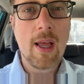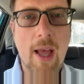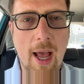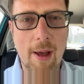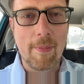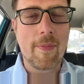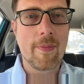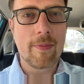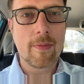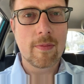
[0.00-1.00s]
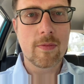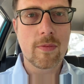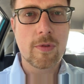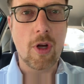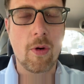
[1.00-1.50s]

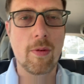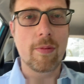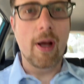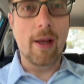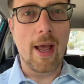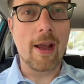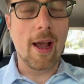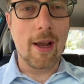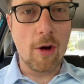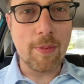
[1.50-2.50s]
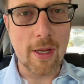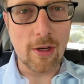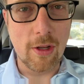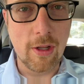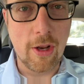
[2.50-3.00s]
Um, so I, I, hope that
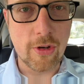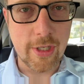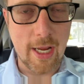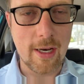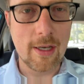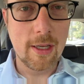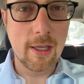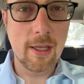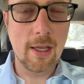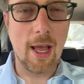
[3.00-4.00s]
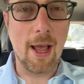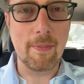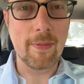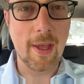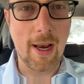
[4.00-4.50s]
you'll understand.
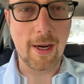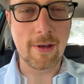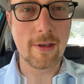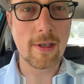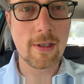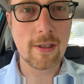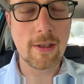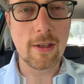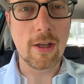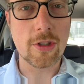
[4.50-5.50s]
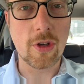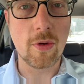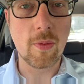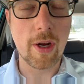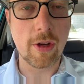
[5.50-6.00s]
Um, and I
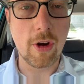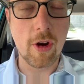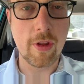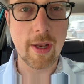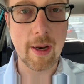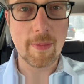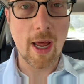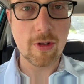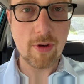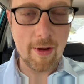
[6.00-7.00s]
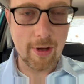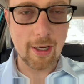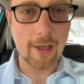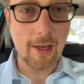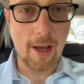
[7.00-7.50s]
also want you to know that I'm not driving.